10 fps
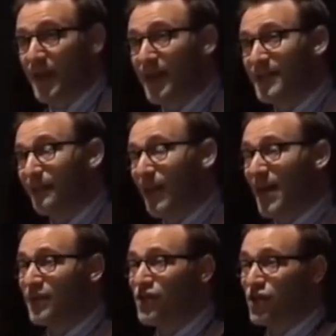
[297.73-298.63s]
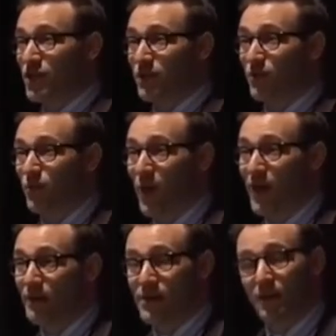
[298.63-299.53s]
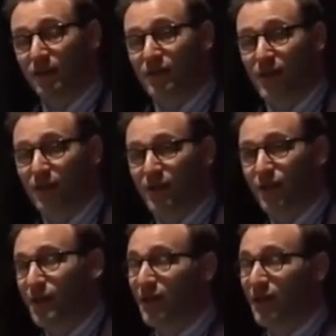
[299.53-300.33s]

Except last year, while I was still undersecretary,